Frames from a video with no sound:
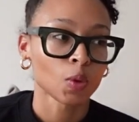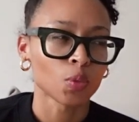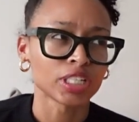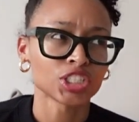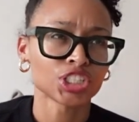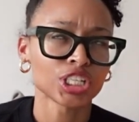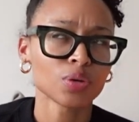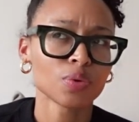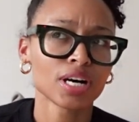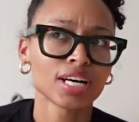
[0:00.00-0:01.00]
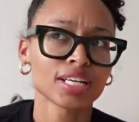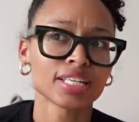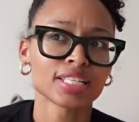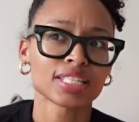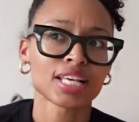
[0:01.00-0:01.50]
When she
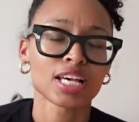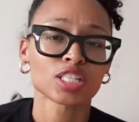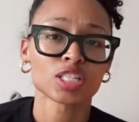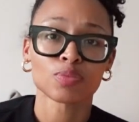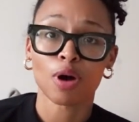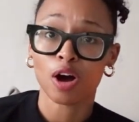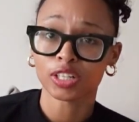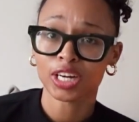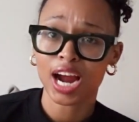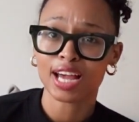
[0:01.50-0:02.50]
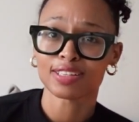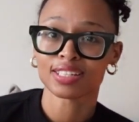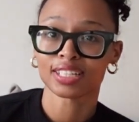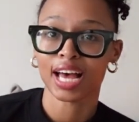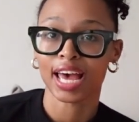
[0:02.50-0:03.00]
was smaller, I used
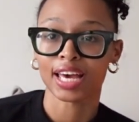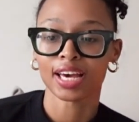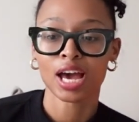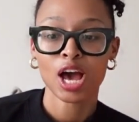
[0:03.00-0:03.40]
to like